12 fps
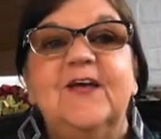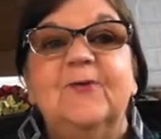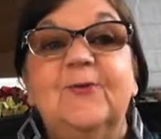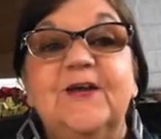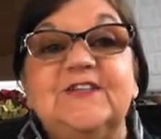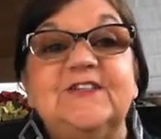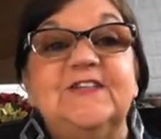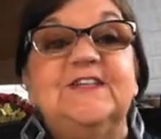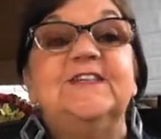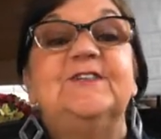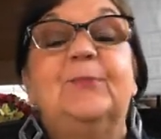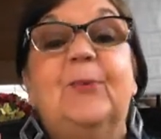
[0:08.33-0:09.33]
which
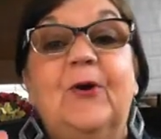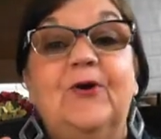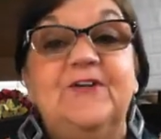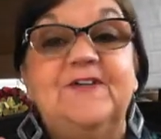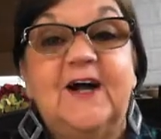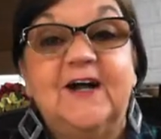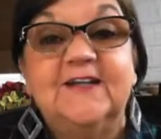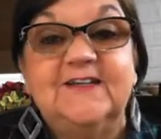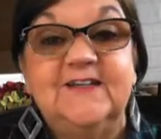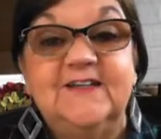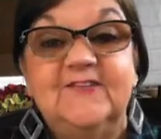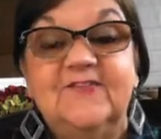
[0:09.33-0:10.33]
is
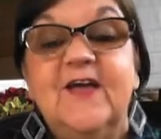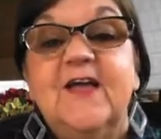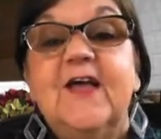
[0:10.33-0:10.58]
productive.